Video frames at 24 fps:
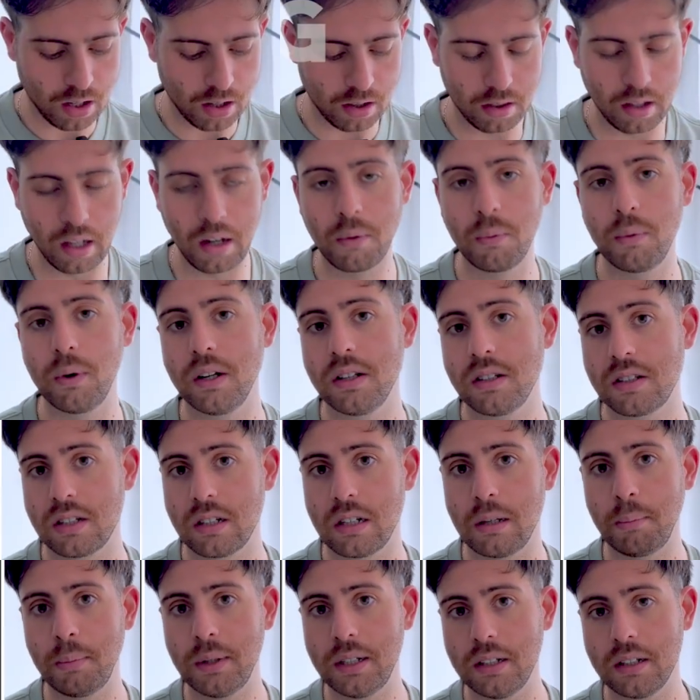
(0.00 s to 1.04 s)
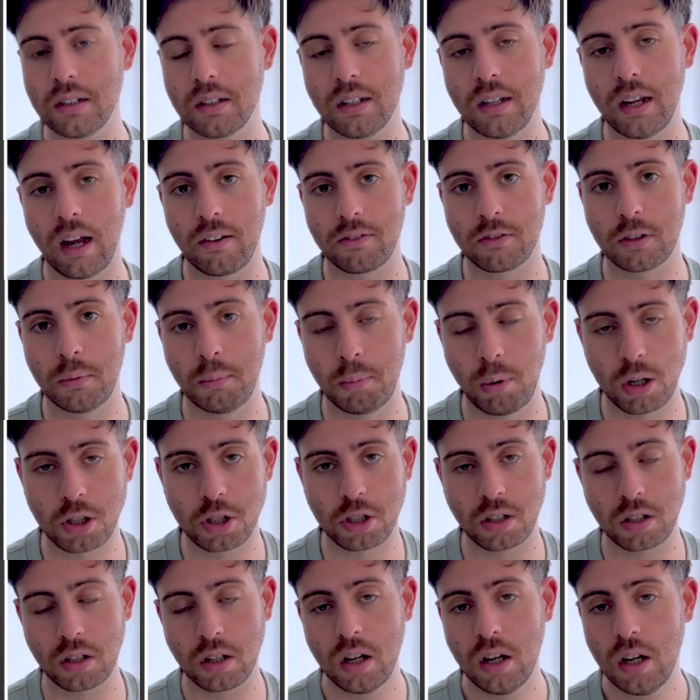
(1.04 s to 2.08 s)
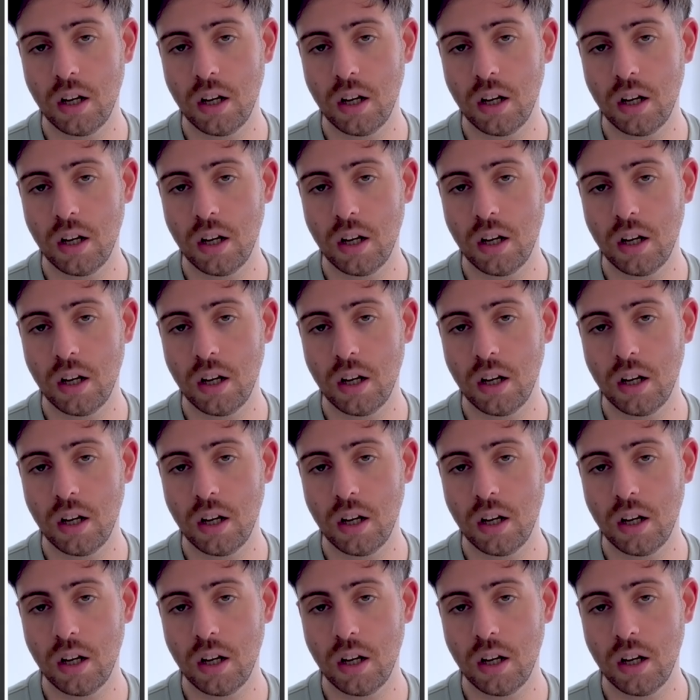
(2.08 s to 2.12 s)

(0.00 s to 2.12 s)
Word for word: they rinse immediately after brushing.